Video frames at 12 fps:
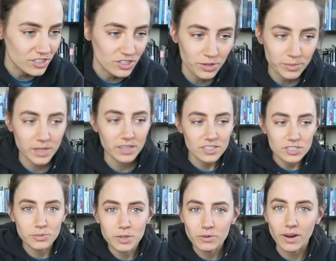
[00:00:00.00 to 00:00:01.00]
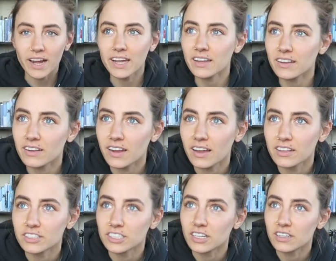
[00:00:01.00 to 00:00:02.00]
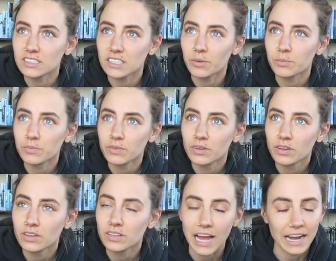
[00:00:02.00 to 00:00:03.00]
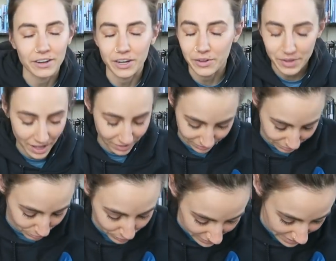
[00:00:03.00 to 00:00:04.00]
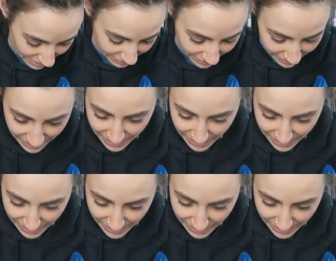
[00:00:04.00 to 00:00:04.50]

do me do me right some i don't know i'll put it down there